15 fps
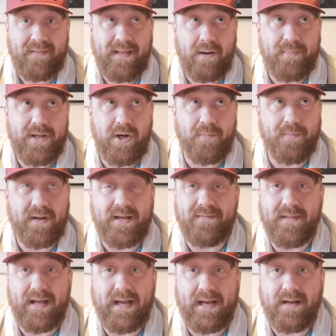they'll be up
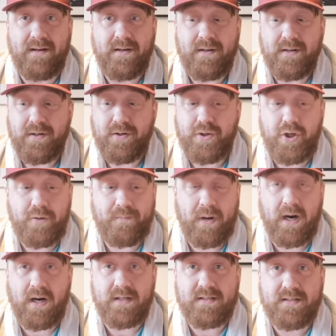in their new
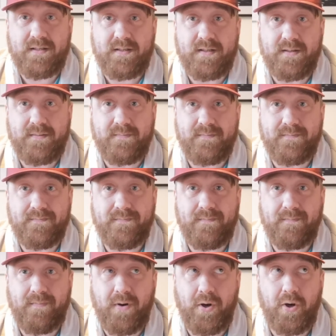pots,
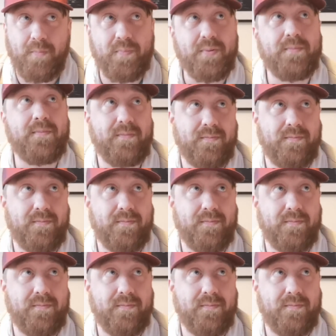up